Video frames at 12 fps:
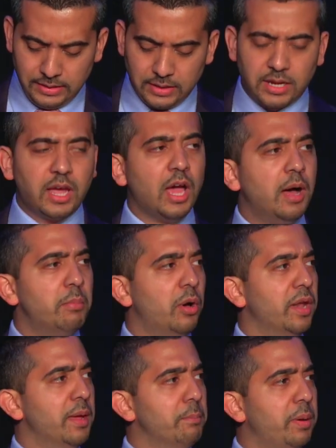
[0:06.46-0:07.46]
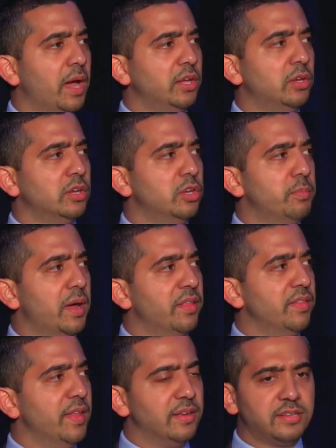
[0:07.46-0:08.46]
Come on, MPAC, you can do better
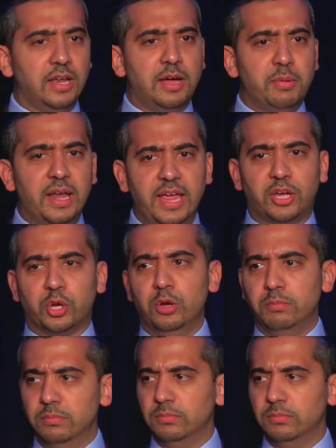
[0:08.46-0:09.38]
than that. Assalamu alaikum.